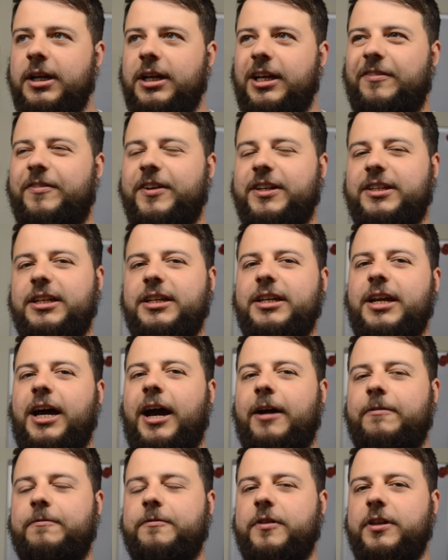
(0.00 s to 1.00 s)
if it didn't
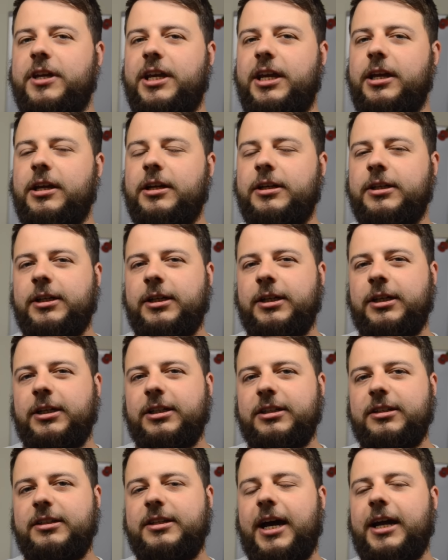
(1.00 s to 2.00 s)
have the
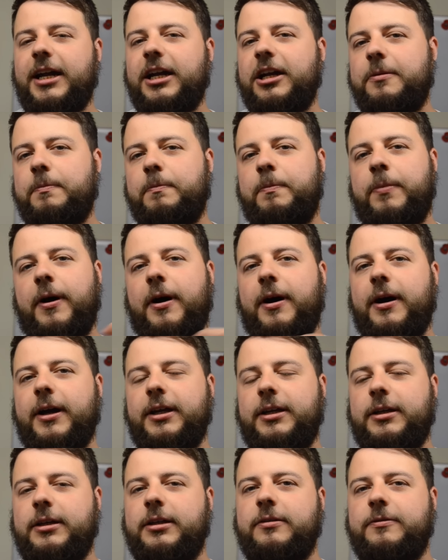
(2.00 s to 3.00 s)
dank
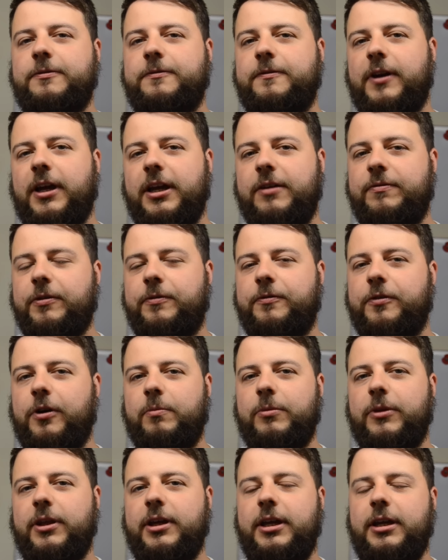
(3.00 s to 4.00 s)
pine flavour
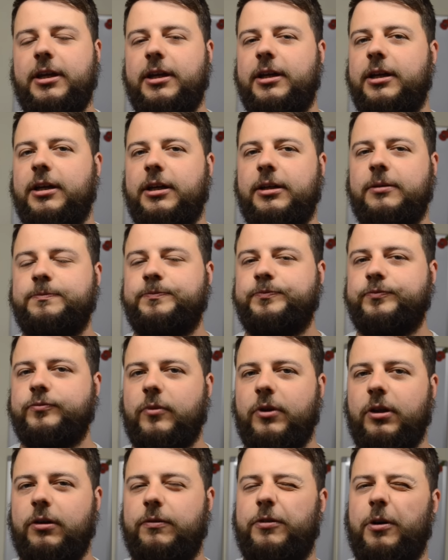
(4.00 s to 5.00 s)
from the
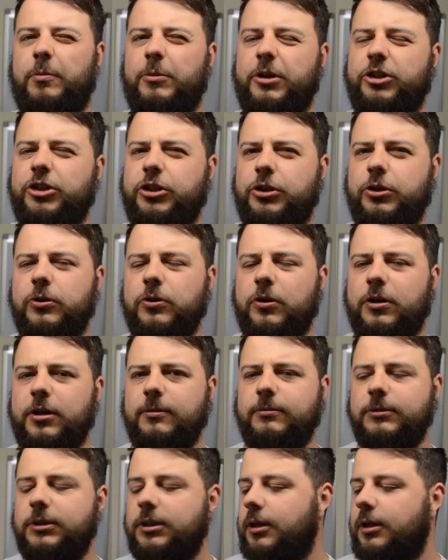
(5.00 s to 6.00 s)
Chinook,